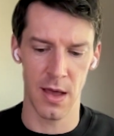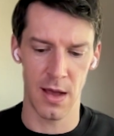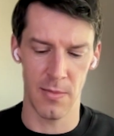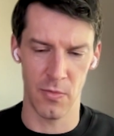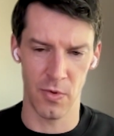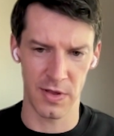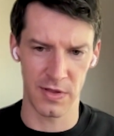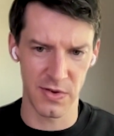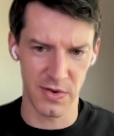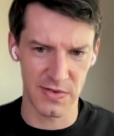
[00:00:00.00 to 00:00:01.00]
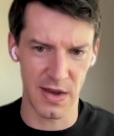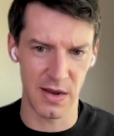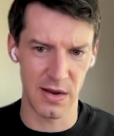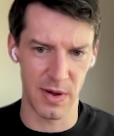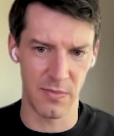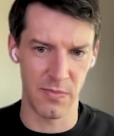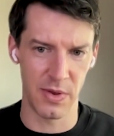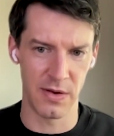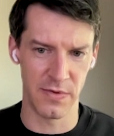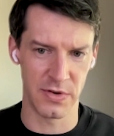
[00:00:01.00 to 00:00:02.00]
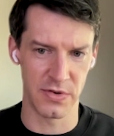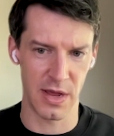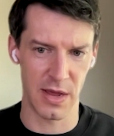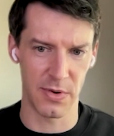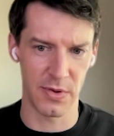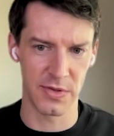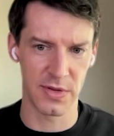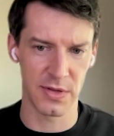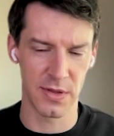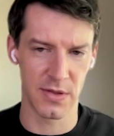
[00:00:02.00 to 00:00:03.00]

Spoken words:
What gets you excited about being a venture capitalist?